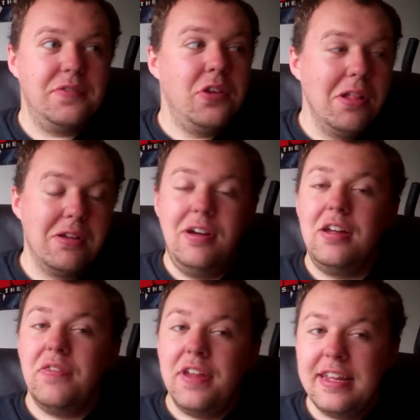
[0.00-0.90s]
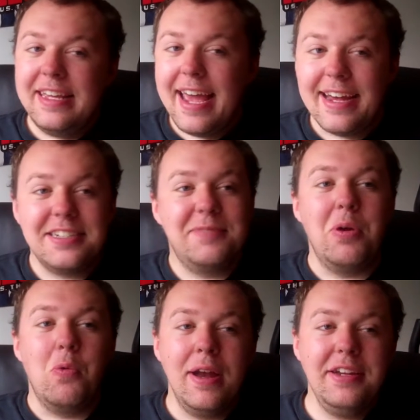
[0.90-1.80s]
of cholera, then yes,
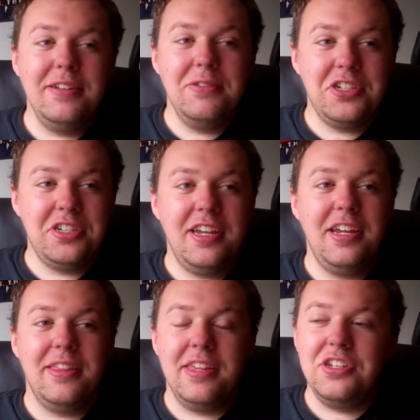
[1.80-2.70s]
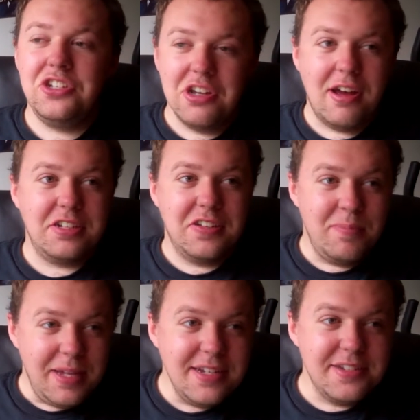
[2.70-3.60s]
but when you see these charts of
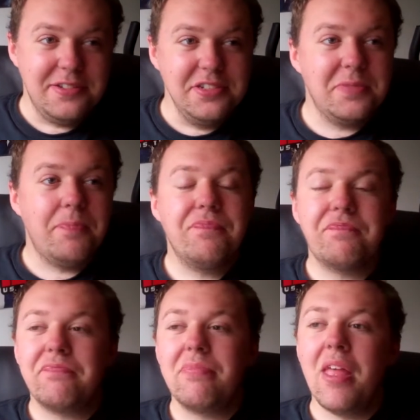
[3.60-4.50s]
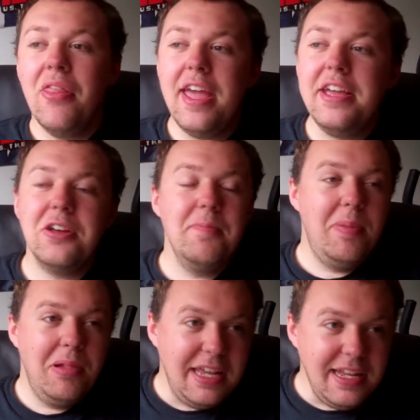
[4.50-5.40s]
measles, they
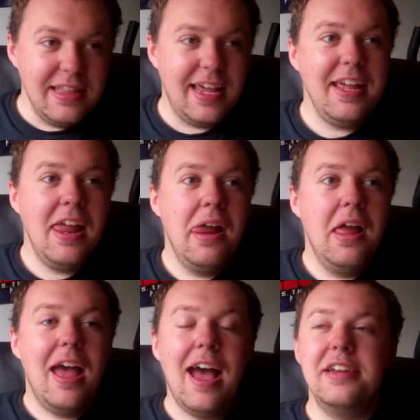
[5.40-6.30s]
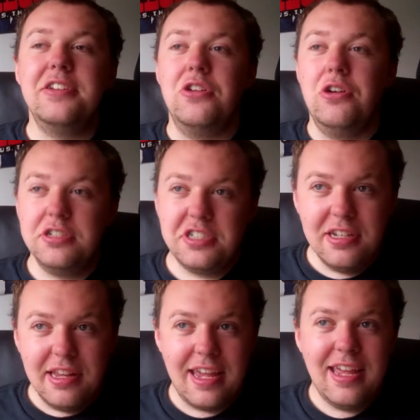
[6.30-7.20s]
completely and
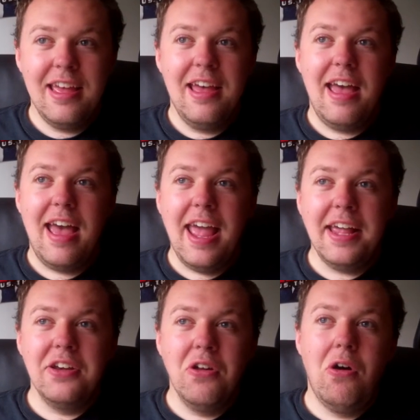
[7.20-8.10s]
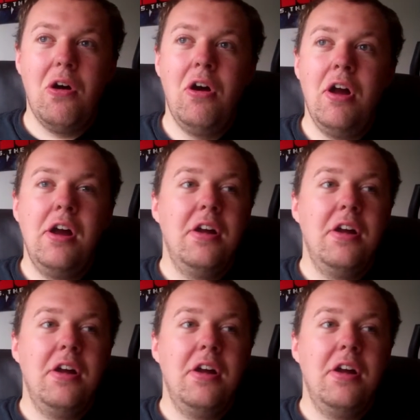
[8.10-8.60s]
utterly ignore,